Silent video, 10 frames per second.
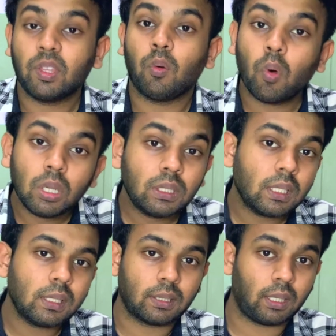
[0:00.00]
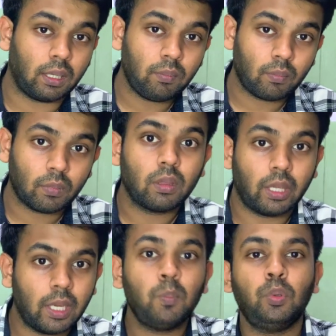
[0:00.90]
the original string,
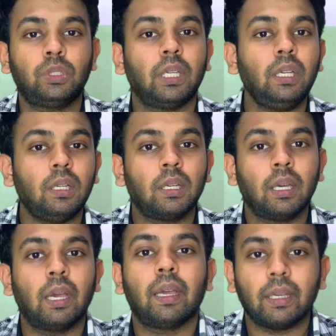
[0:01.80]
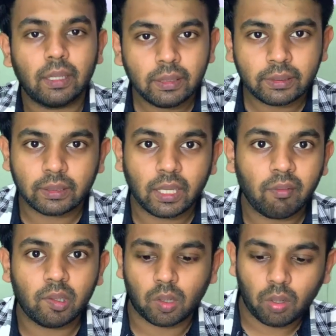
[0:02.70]
the input string is
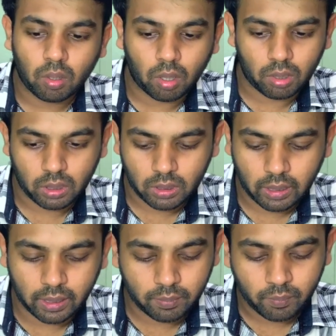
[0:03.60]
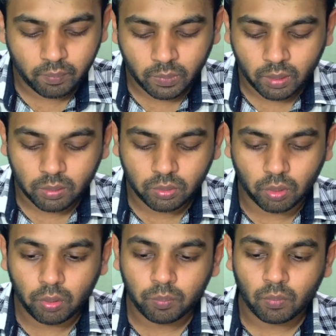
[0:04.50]
even or odd, right?
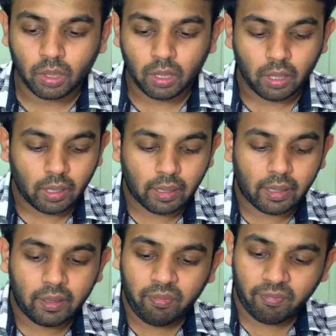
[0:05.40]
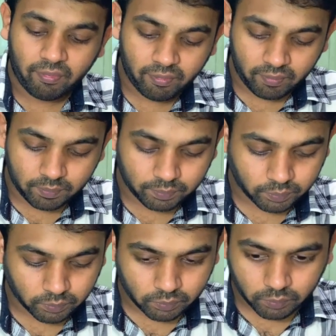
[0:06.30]
So if
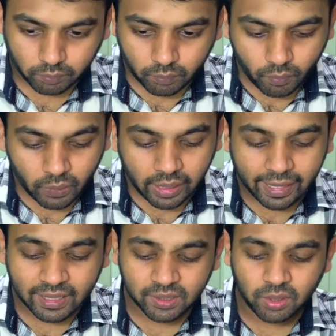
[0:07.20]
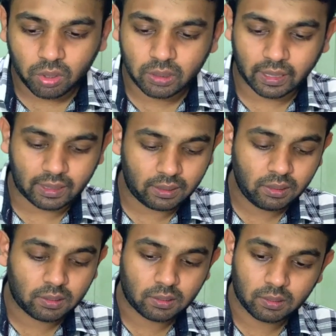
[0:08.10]
s dot size